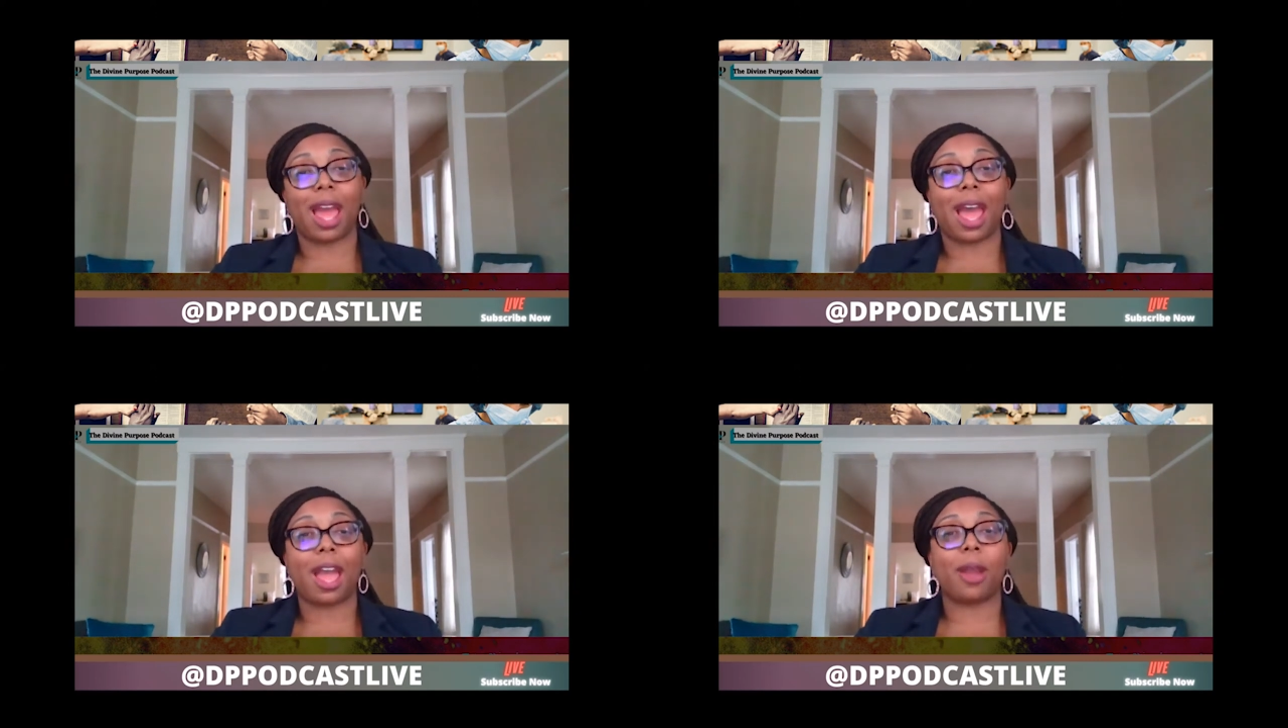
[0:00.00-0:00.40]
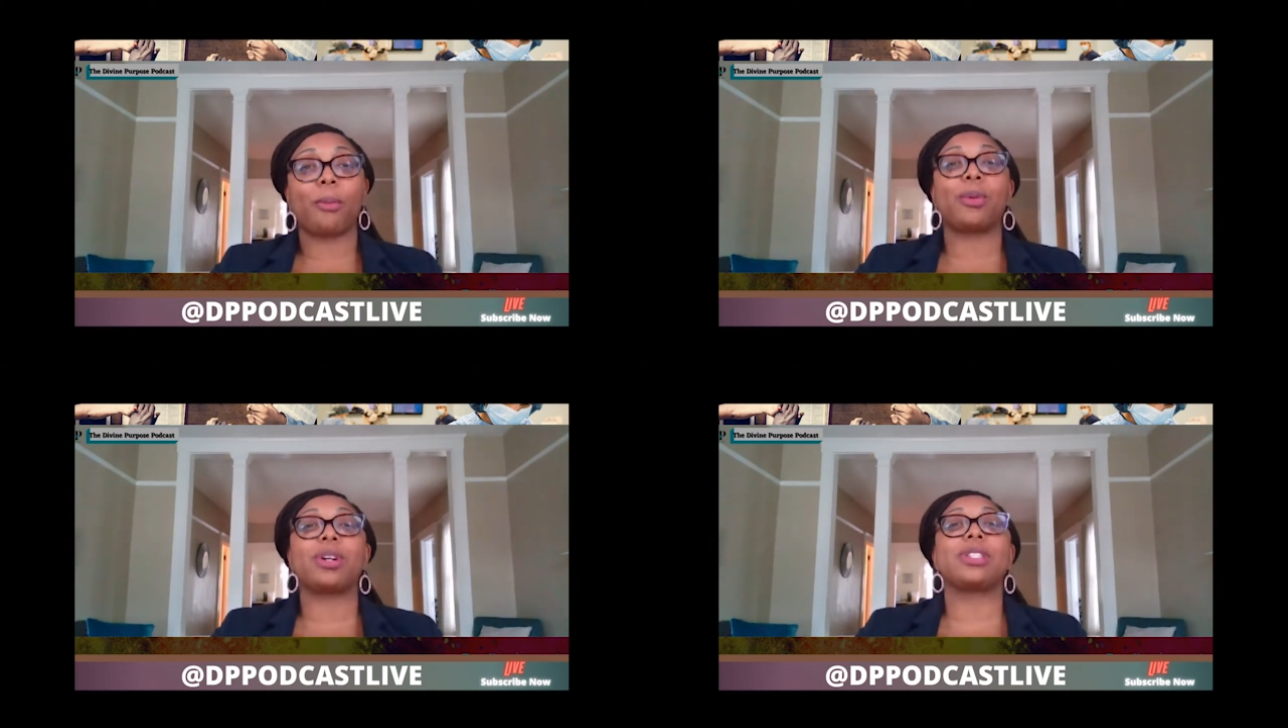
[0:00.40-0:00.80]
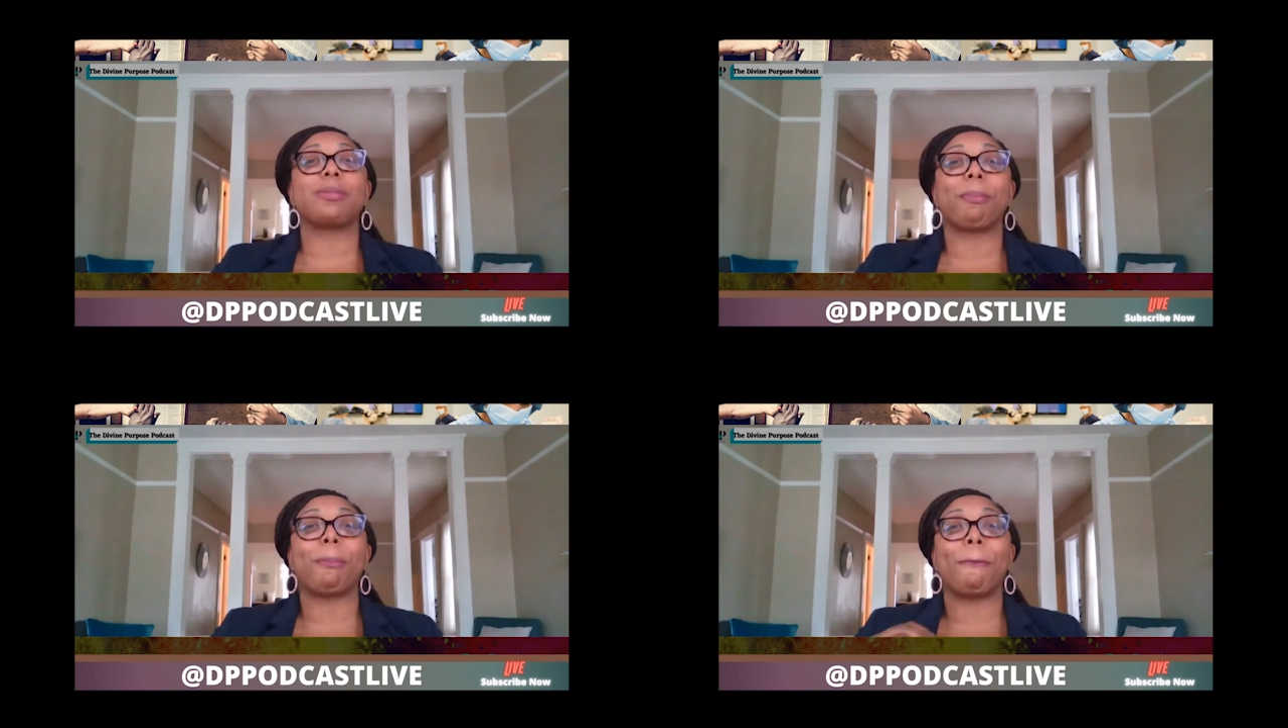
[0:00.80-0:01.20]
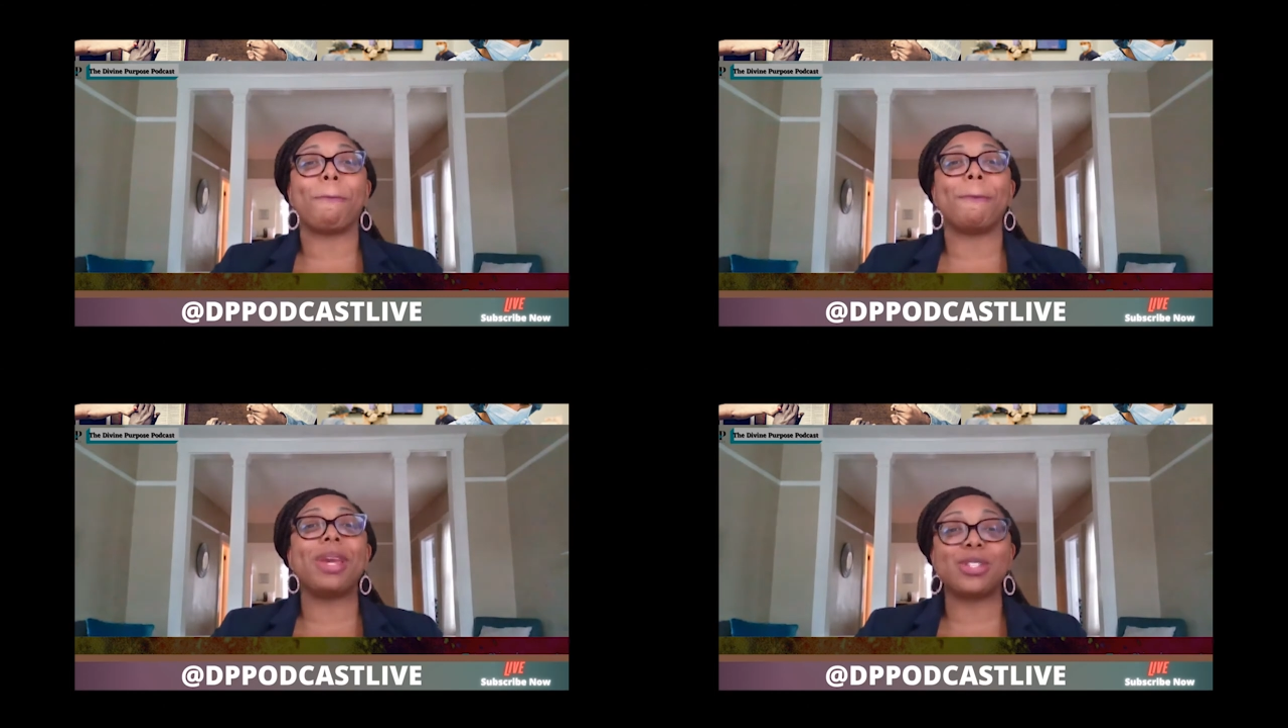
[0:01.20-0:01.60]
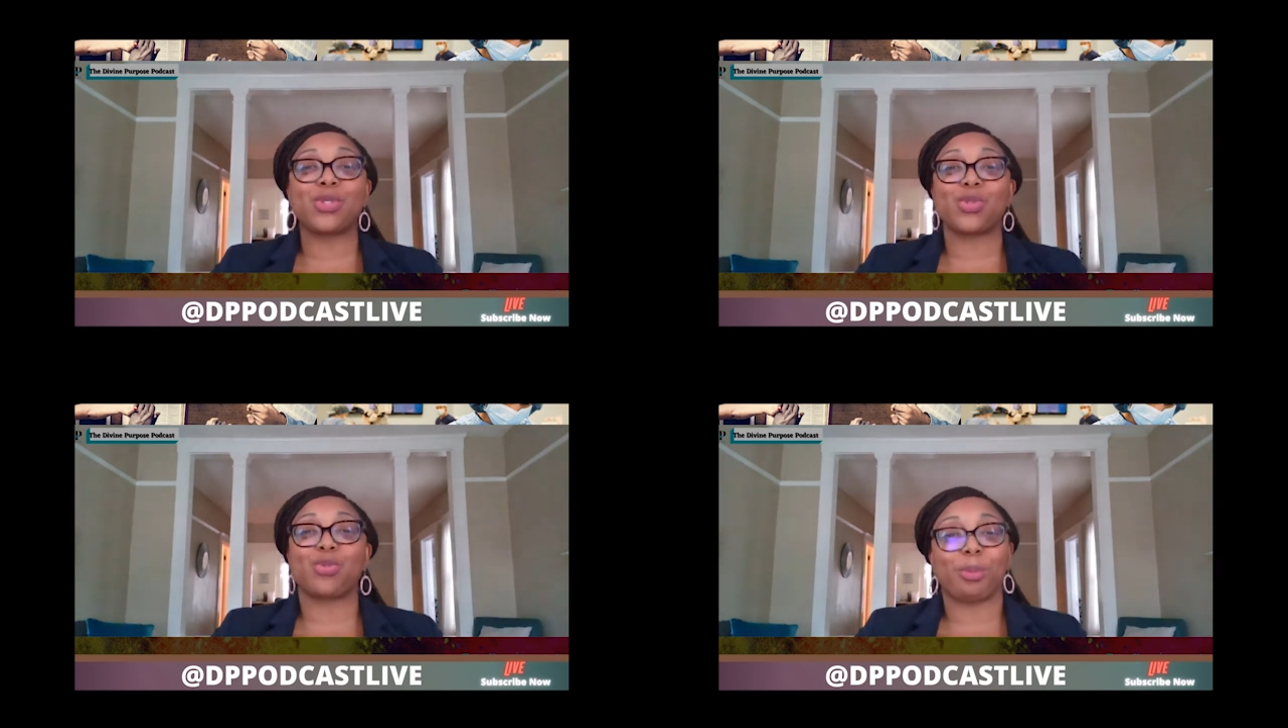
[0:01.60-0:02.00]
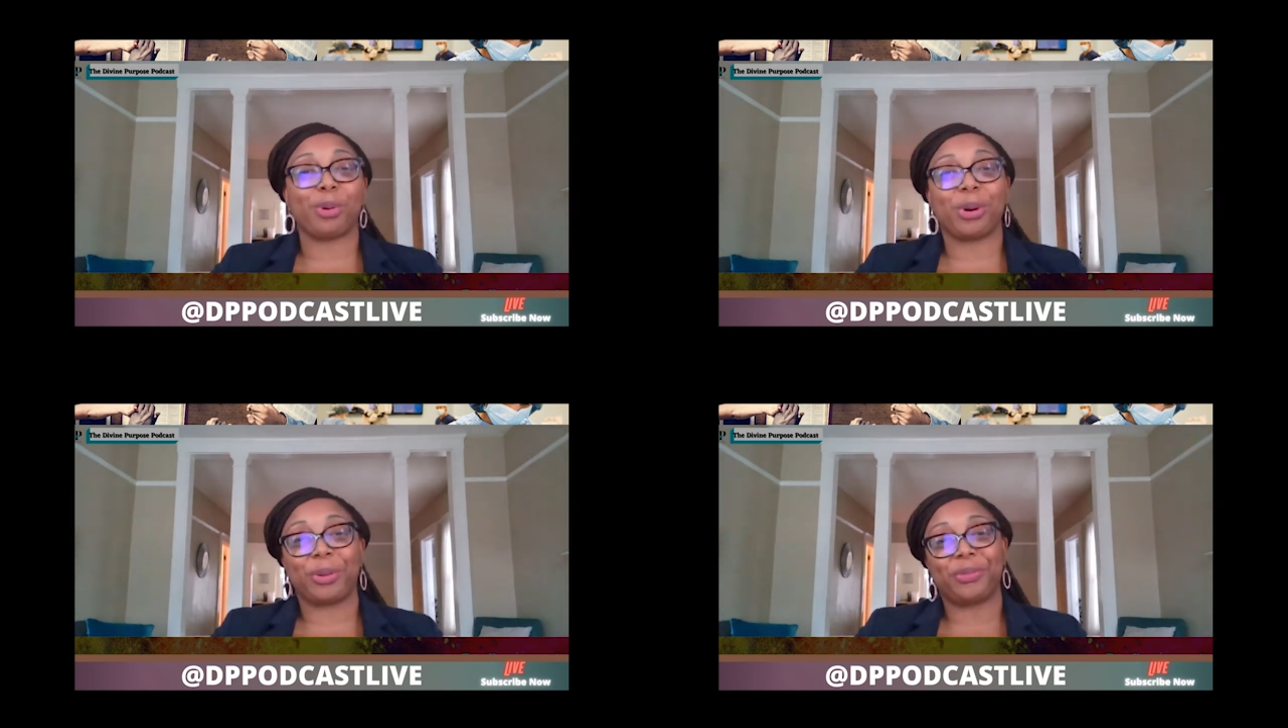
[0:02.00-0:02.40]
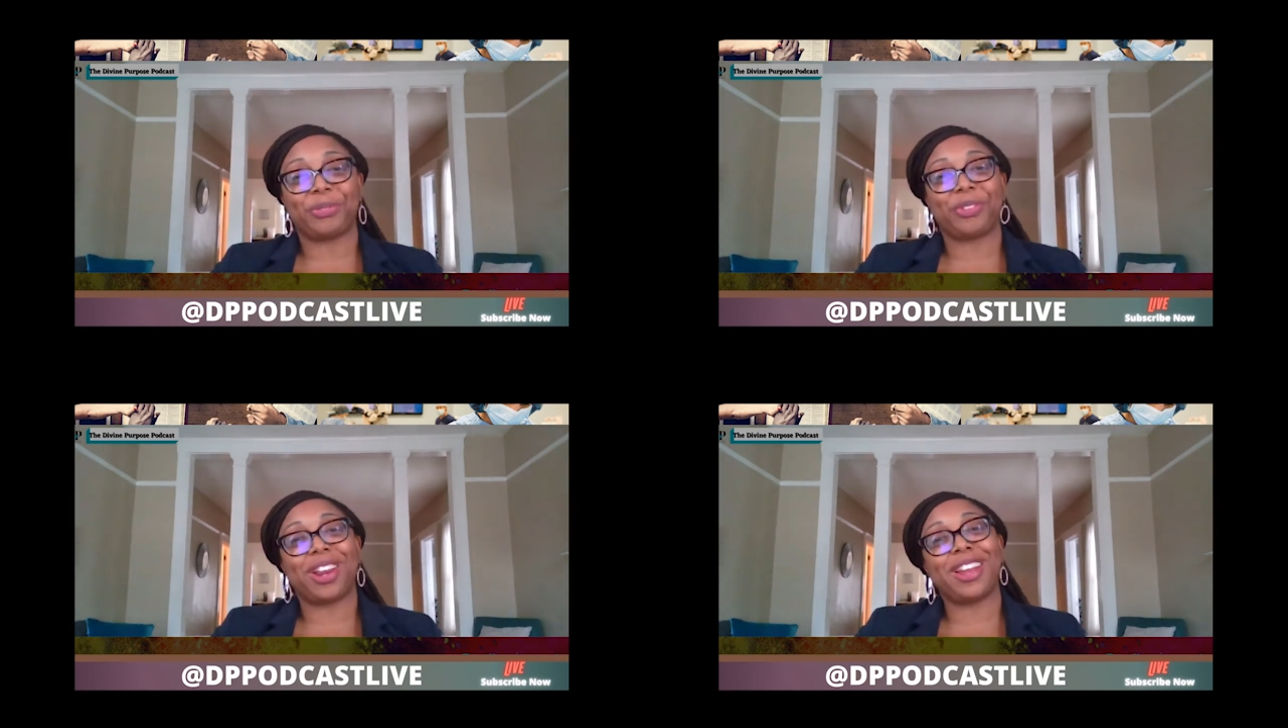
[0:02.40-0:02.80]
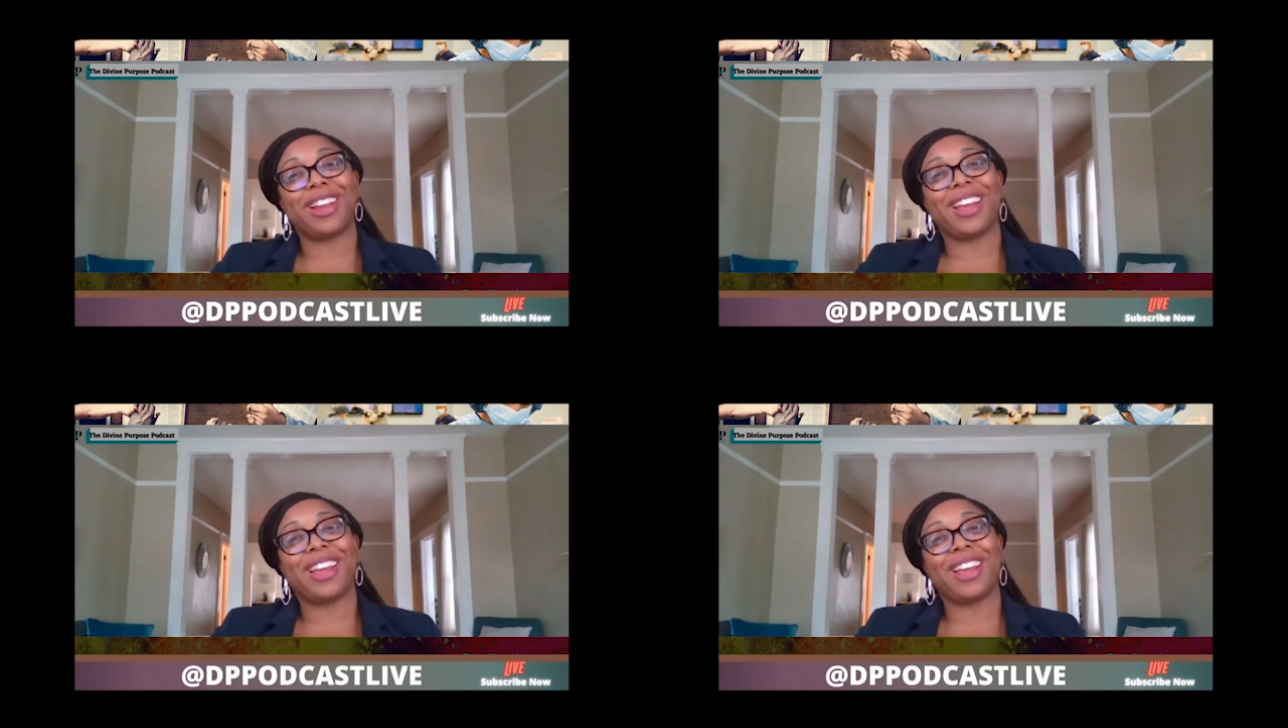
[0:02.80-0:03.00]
I was miserable, right?